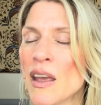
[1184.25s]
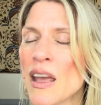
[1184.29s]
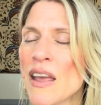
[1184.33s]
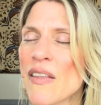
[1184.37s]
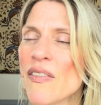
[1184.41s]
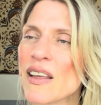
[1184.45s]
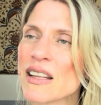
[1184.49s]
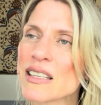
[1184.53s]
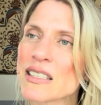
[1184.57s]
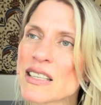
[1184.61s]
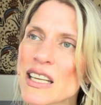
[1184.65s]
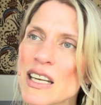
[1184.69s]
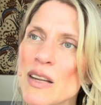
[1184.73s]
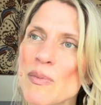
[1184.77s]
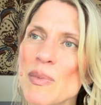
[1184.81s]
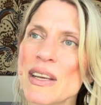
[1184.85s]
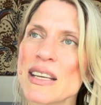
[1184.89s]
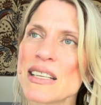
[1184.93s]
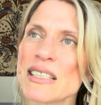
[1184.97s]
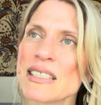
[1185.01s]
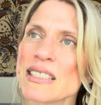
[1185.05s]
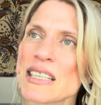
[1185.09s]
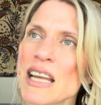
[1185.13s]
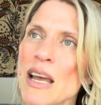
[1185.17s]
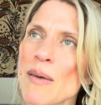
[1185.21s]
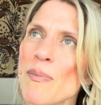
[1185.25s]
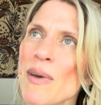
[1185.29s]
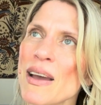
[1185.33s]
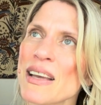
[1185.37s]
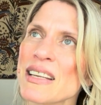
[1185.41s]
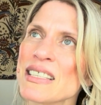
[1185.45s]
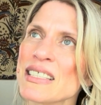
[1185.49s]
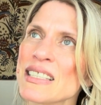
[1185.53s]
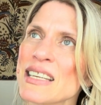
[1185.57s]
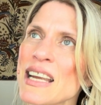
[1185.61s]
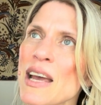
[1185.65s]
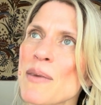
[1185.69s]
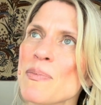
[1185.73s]
That's going to be a
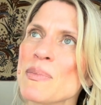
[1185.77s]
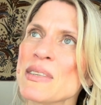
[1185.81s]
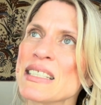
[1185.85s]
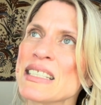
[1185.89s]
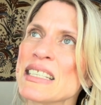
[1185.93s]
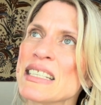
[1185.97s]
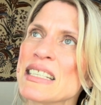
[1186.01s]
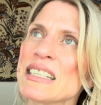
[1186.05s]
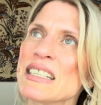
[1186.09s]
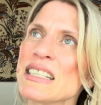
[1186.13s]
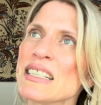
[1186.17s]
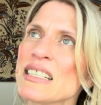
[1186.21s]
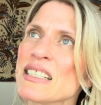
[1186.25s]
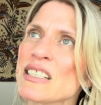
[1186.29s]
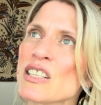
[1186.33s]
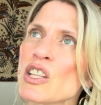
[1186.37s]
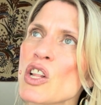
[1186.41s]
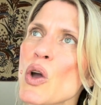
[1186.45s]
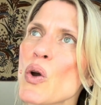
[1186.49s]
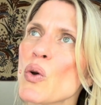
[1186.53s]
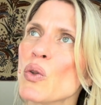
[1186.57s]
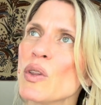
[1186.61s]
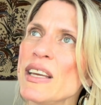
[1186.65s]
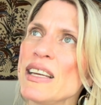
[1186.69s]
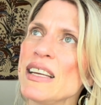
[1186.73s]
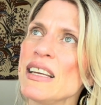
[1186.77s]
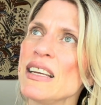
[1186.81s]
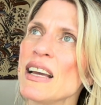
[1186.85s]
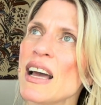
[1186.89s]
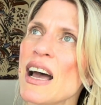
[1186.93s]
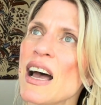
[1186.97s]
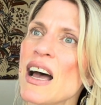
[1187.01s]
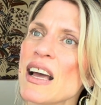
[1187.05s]
step-by-step, slowly